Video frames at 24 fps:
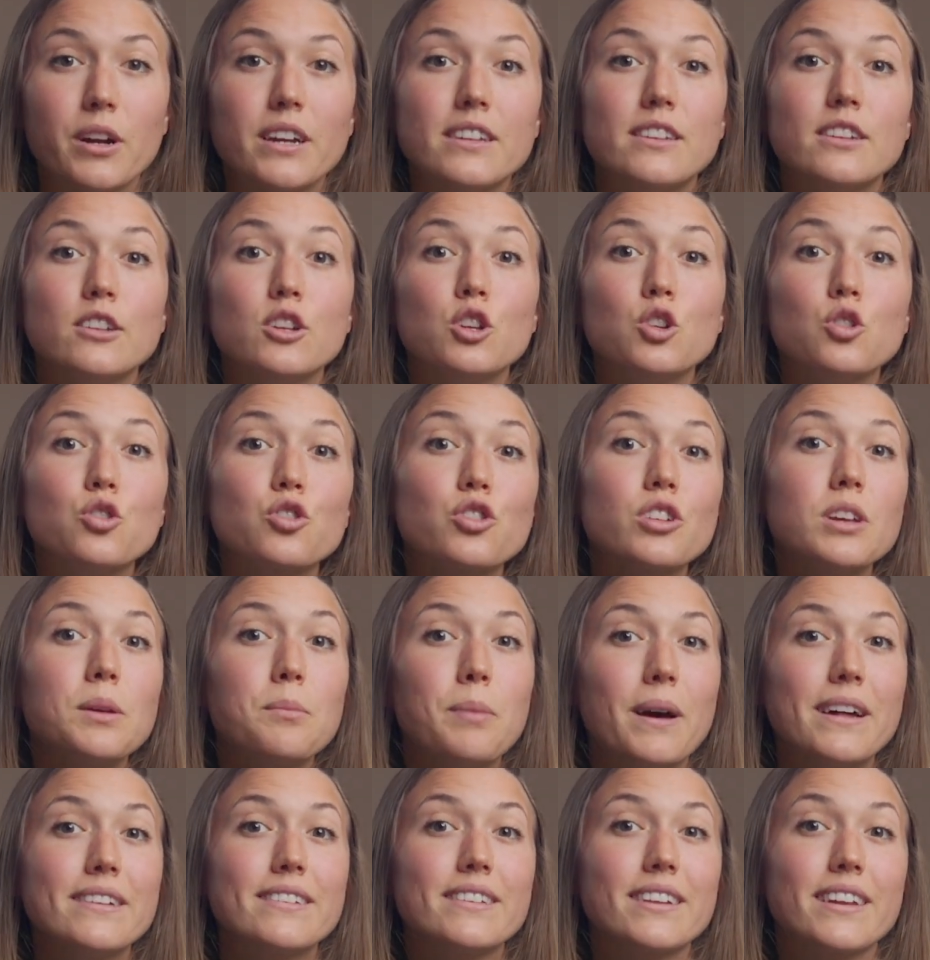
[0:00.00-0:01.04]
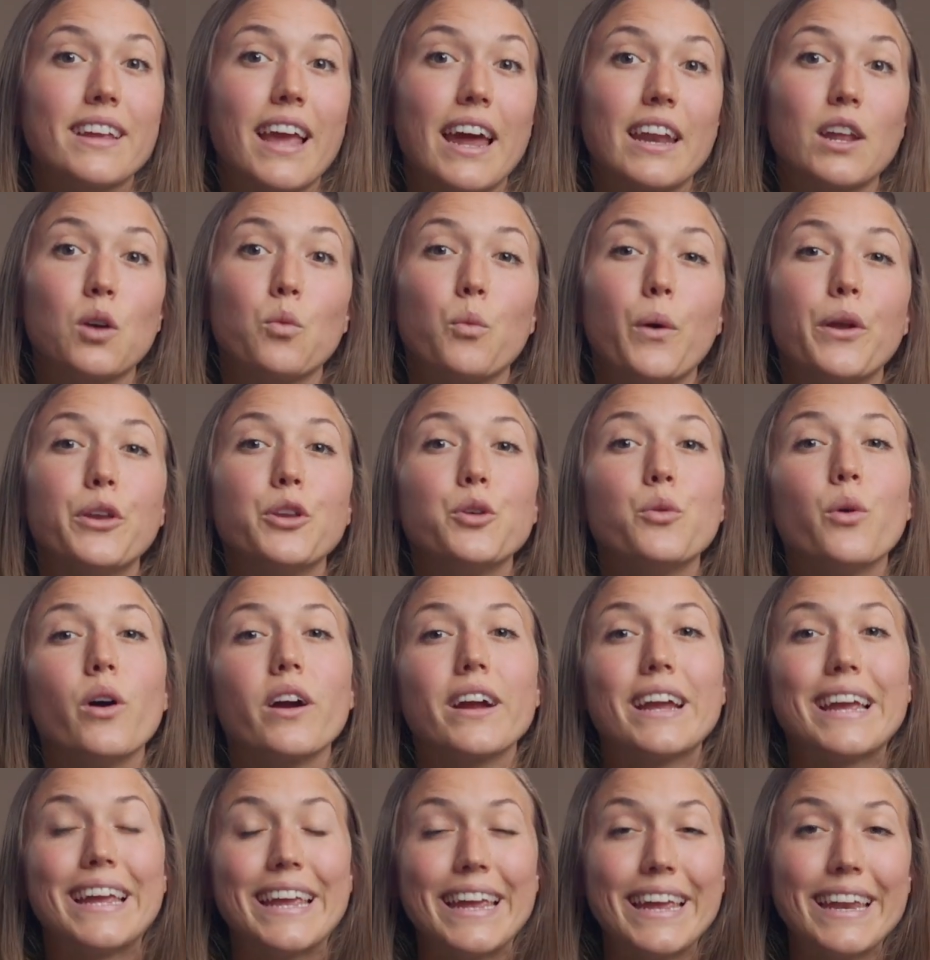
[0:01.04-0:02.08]
it's usually best to get it when you
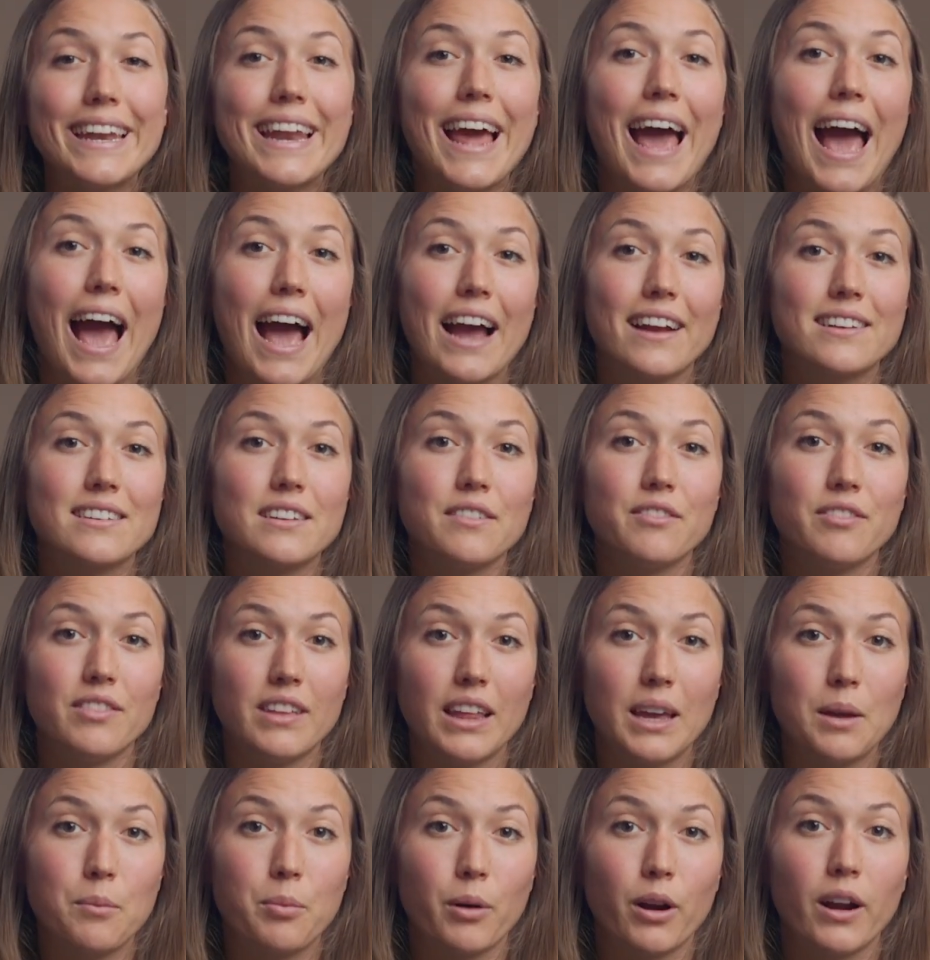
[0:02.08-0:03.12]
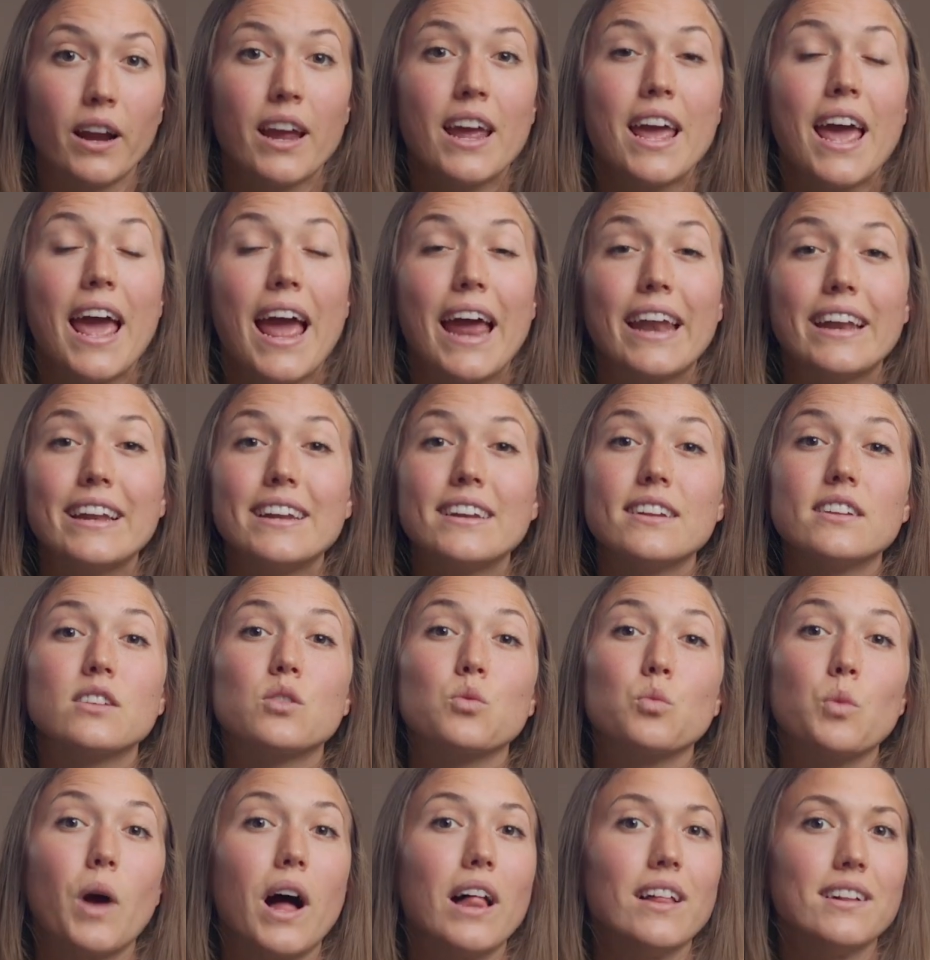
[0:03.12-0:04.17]
are in active labor and it
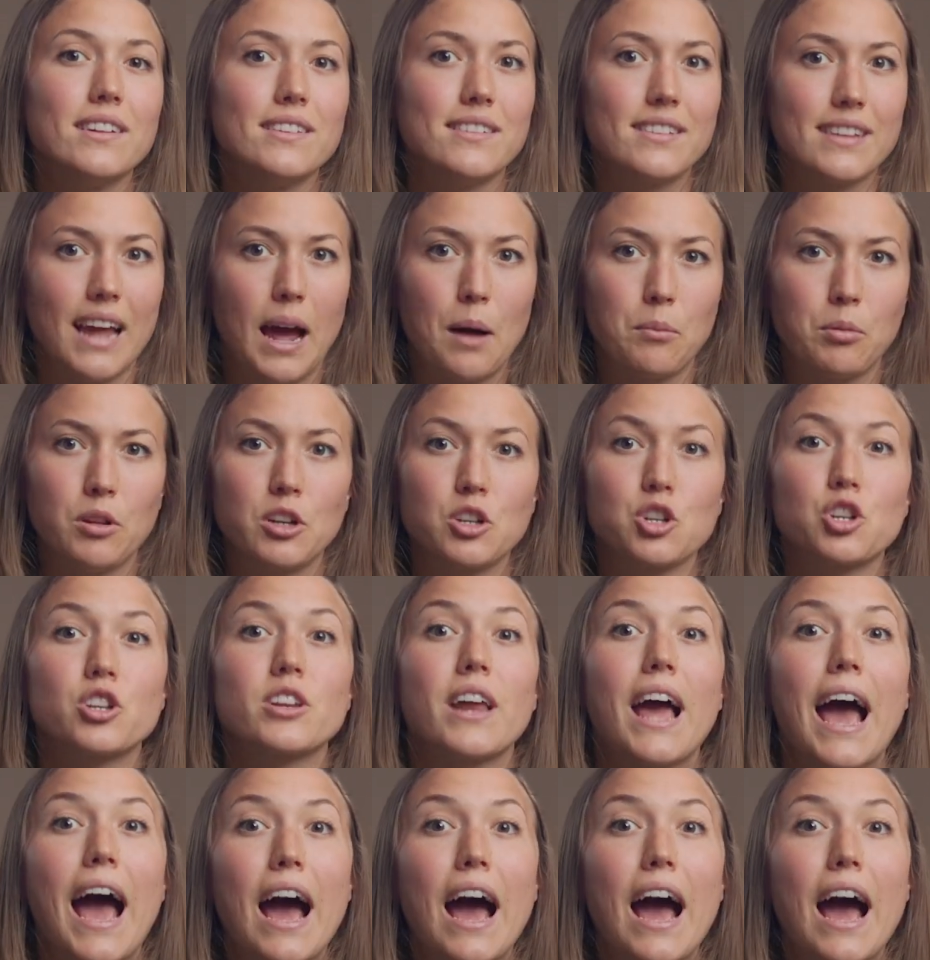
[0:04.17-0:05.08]
is well established,